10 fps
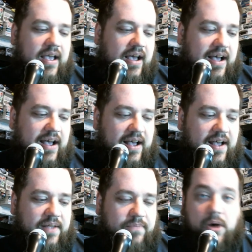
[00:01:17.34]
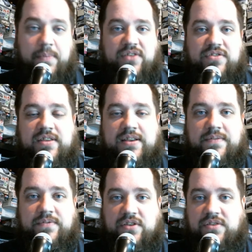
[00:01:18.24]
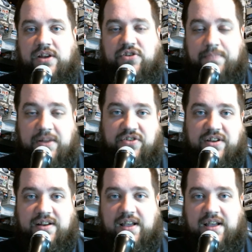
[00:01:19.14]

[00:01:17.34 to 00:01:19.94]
Mobius, since I just mentioned